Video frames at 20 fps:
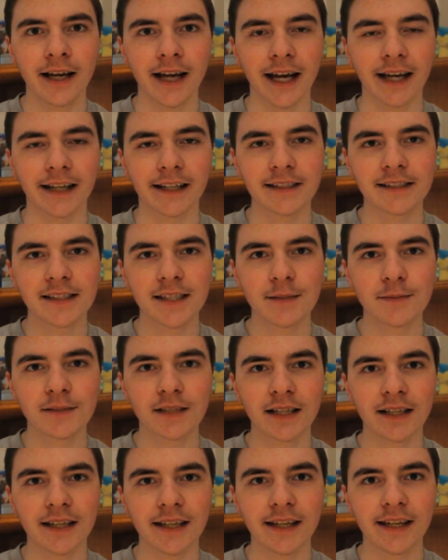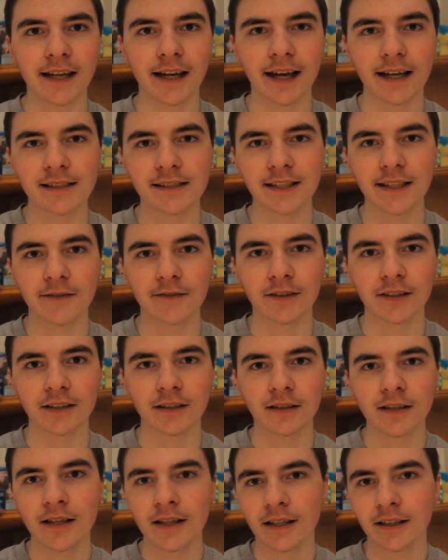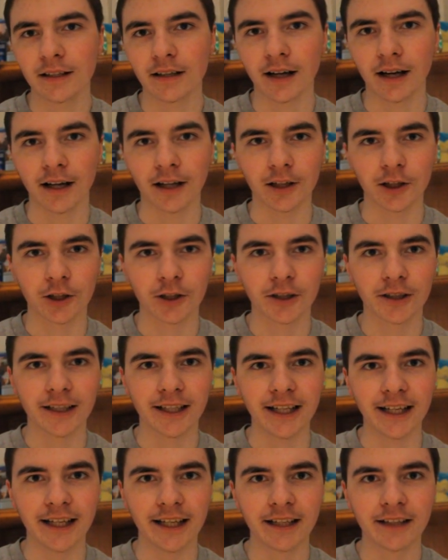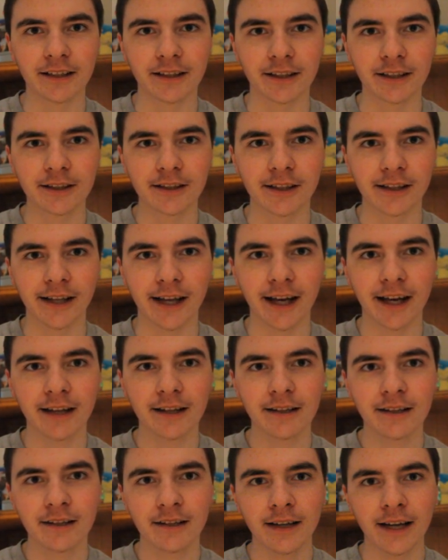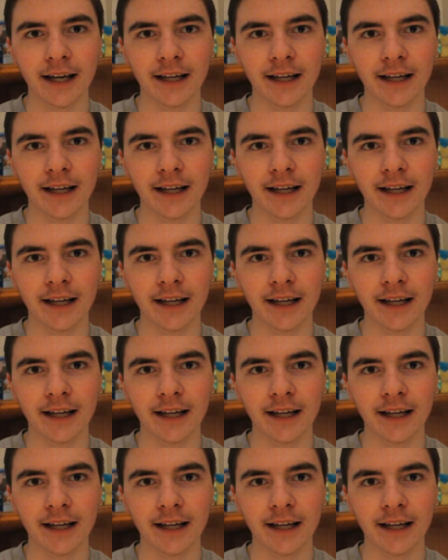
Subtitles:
and it seems like he hasn't even learned English yet,